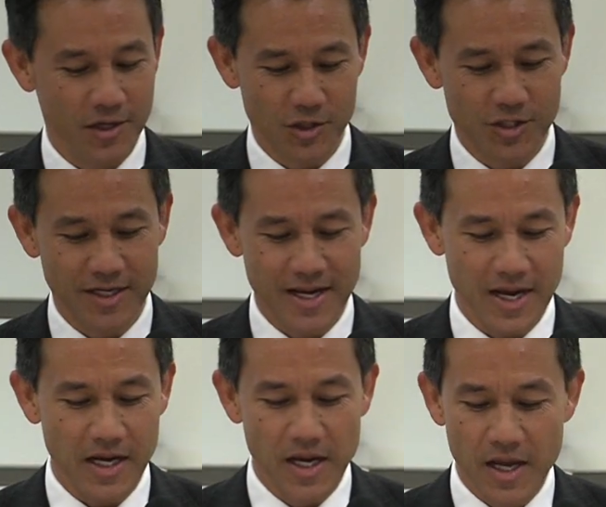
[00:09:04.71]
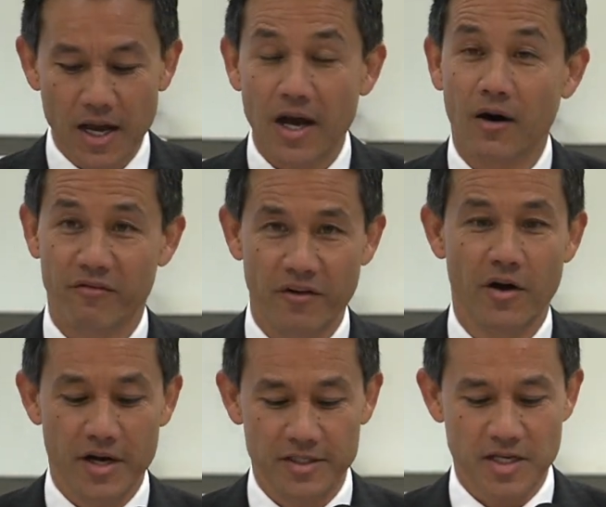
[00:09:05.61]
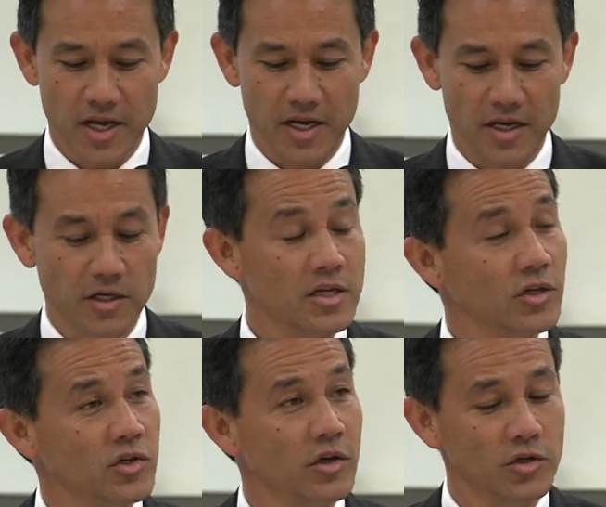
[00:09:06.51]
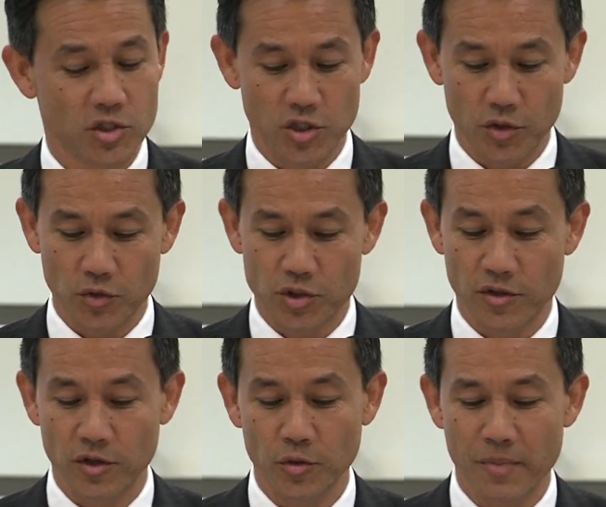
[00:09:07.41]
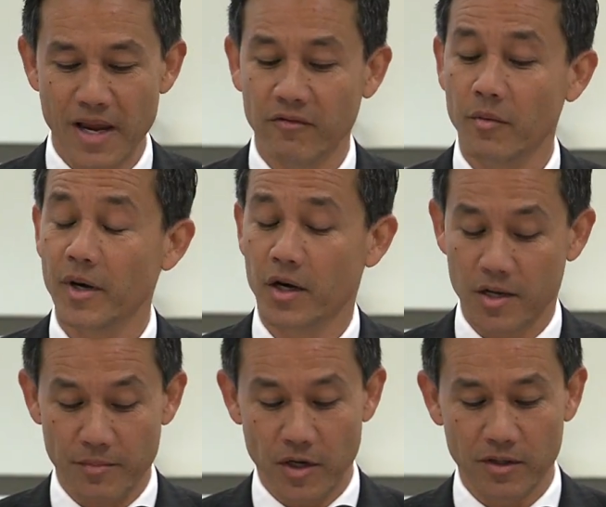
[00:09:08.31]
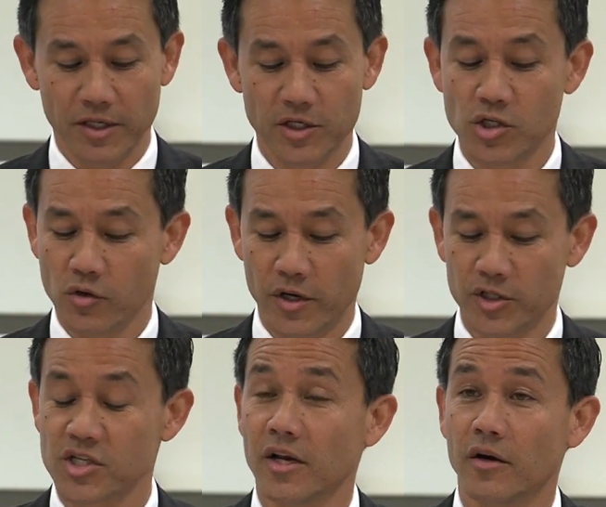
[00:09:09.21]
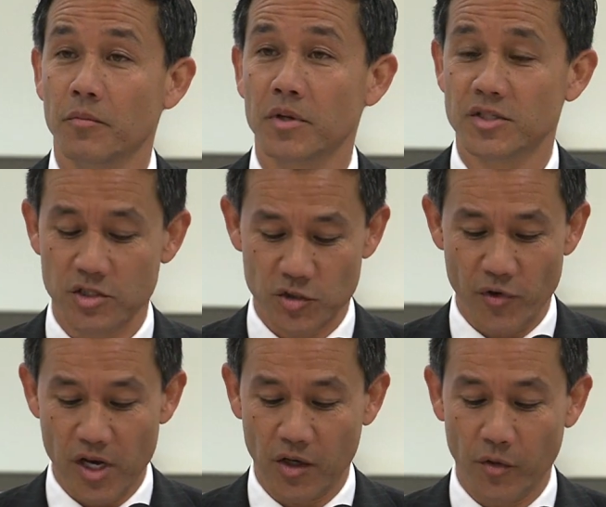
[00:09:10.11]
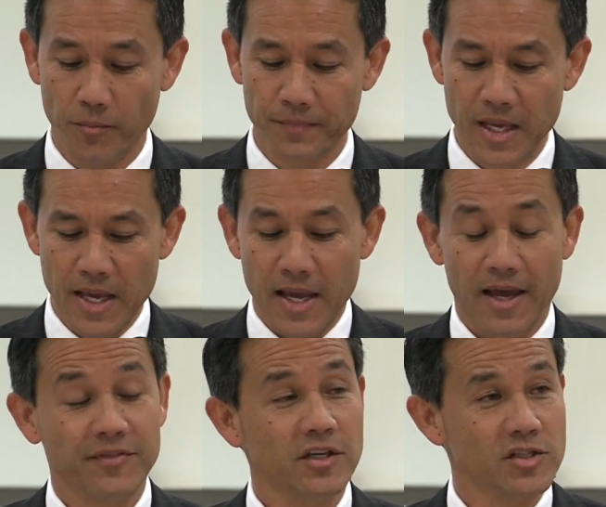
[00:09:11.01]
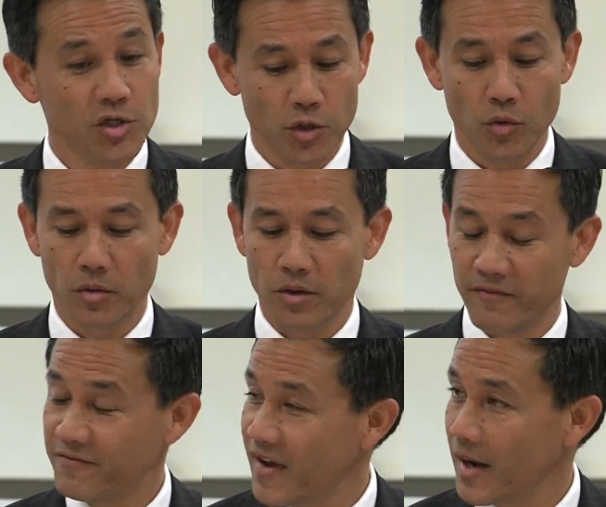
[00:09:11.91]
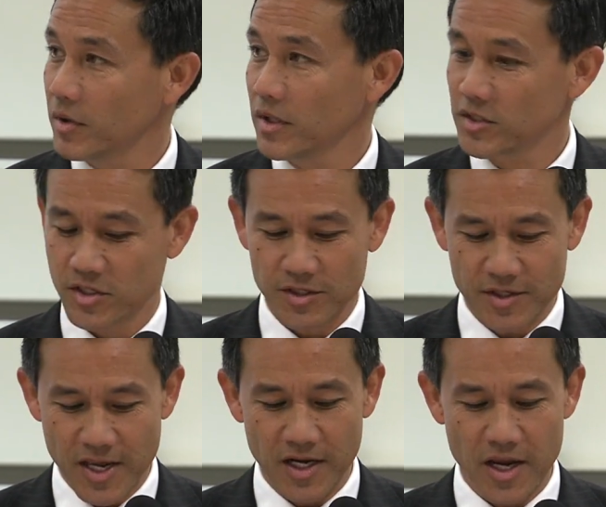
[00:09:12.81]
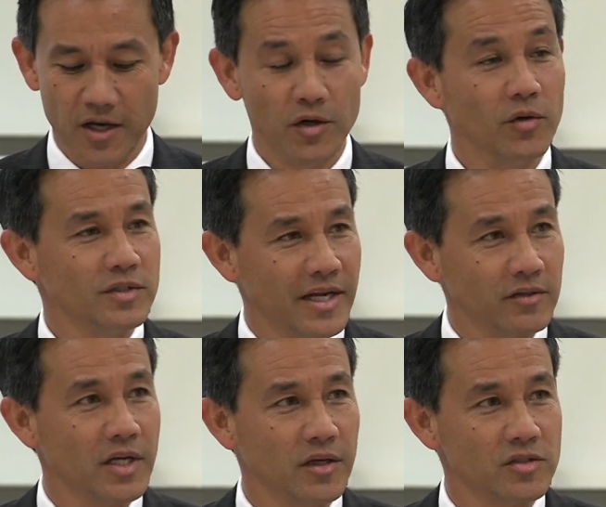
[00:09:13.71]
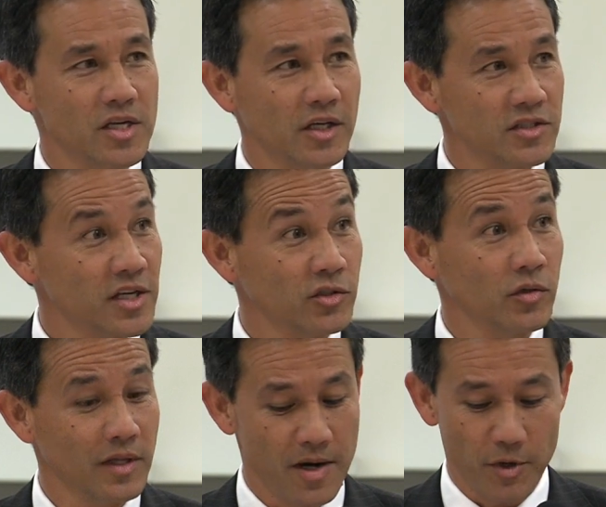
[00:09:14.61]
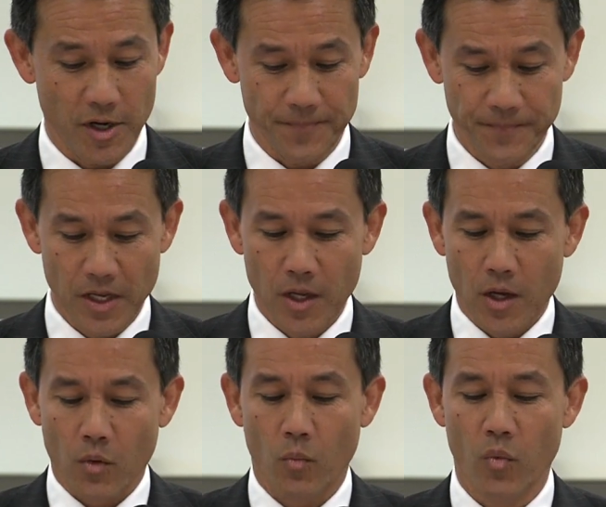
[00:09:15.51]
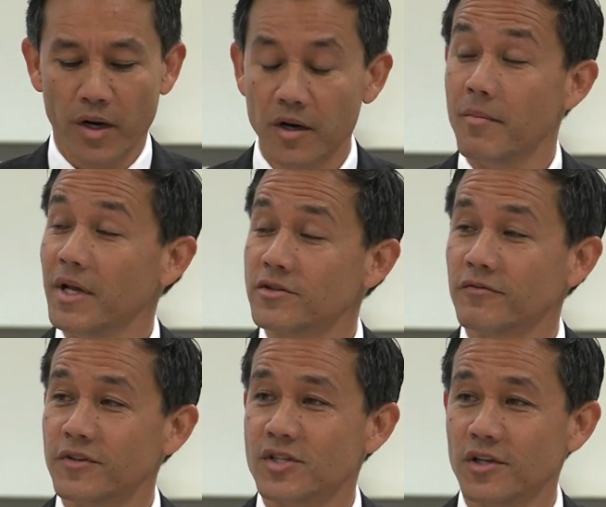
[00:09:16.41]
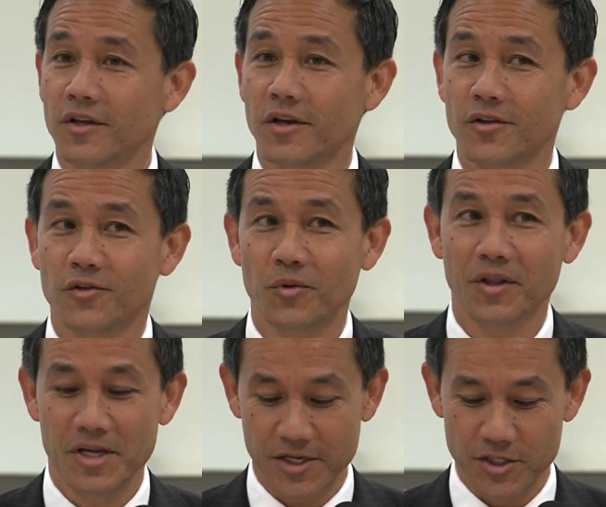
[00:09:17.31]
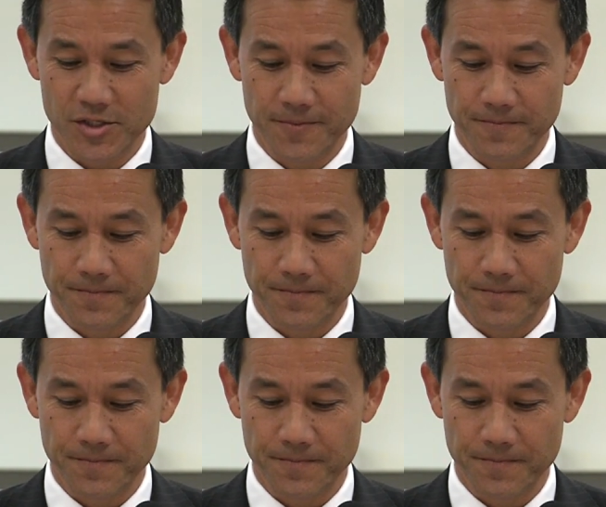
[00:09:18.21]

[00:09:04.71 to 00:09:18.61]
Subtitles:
here today are very excited to introduce you to the new Bank of America Merrill Lynch Career Center and Business Reading Room at this new fabulous San Diego Downtown Central Library. What an amazing facility this really is.